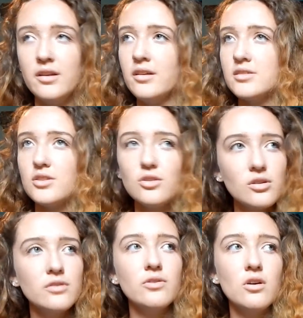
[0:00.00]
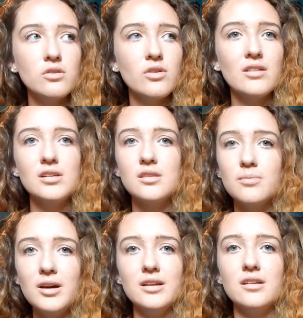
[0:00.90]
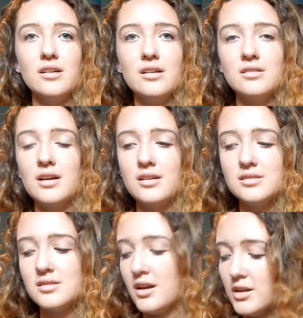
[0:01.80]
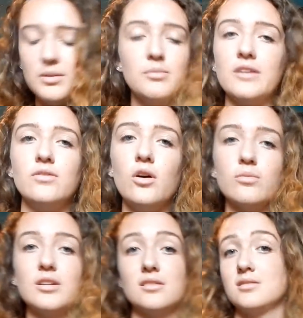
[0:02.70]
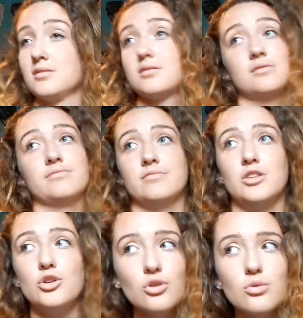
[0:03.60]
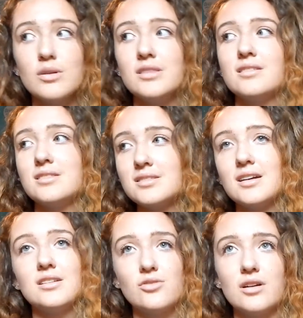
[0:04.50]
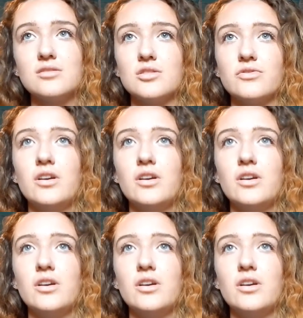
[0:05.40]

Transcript: So you're going to fall on the ground in the mud, and it's not going to be my fault because you're the one that decided to crowd surf.